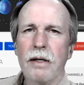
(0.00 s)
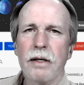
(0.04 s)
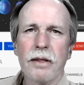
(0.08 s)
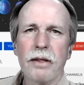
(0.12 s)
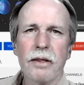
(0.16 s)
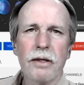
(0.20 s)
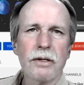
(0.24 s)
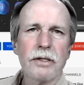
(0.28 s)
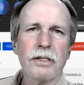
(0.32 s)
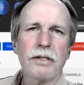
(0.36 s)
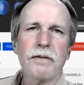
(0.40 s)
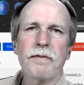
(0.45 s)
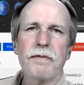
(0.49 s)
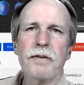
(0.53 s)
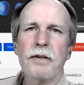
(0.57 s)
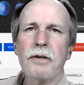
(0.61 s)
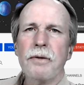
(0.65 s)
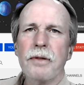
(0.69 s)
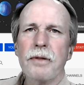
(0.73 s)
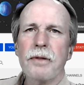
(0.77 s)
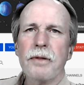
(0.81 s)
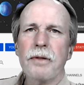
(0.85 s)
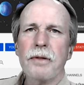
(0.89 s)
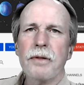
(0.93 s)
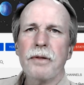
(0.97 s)
Those of you
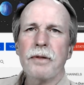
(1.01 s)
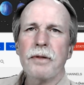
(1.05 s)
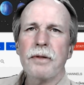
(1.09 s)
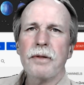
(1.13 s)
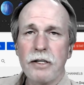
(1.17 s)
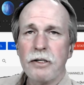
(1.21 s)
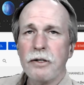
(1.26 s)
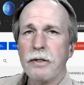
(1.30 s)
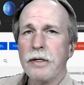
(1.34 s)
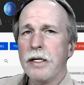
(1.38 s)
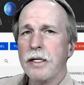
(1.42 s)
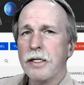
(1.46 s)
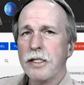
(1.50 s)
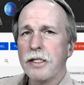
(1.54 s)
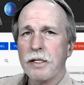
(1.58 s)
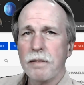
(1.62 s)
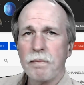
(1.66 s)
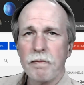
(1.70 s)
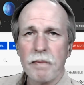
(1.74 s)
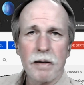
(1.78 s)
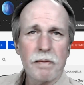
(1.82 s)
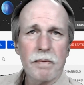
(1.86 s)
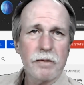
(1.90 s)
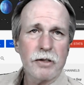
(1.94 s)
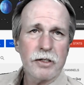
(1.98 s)
that are Patreons and
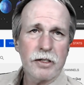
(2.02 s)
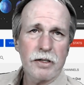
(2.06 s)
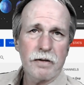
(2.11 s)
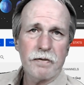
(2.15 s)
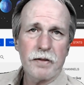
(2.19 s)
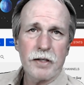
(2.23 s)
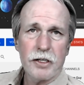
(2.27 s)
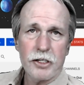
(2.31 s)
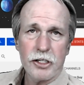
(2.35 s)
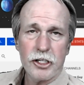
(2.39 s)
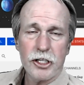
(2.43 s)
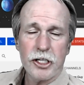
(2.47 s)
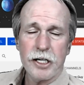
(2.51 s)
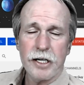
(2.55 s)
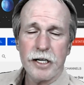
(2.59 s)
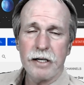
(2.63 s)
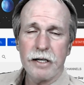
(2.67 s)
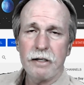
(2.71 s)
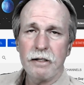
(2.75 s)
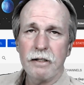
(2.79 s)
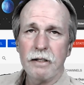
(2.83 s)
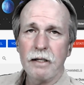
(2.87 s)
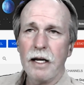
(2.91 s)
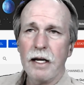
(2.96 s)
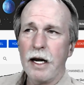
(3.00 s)
members of this
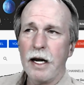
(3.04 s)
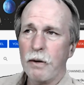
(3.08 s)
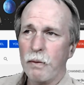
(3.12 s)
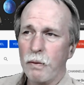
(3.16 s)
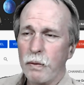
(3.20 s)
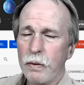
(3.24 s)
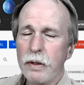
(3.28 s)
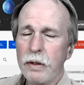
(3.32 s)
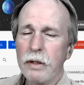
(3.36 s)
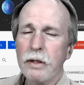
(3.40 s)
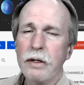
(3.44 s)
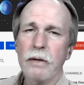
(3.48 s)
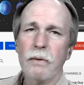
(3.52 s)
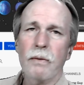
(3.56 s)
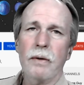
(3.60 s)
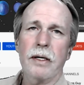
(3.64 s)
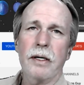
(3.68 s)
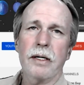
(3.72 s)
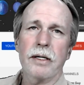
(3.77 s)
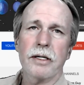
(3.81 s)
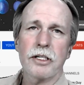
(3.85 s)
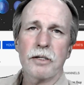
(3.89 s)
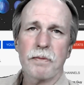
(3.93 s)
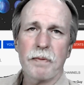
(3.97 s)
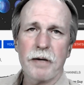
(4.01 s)
channel, I really want
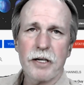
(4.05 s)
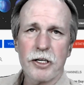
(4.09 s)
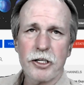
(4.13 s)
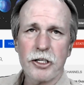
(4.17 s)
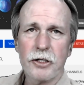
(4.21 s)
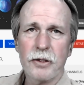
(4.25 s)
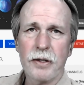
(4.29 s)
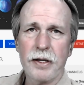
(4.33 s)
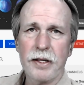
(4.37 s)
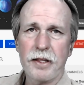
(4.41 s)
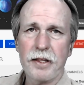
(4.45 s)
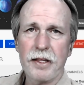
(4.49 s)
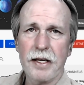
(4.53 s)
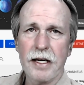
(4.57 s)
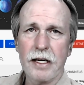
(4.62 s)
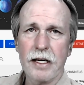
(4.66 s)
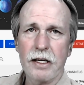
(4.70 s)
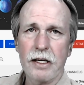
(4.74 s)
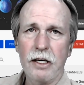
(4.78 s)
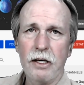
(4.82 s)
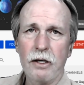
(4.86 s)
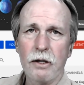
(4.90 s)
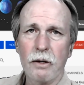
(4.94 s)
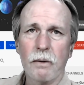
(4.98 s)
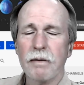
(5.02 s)
to especially thank
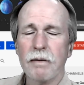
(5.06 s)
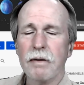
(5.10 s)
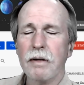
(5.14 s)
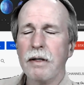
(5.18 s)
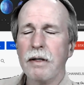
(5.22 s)
you.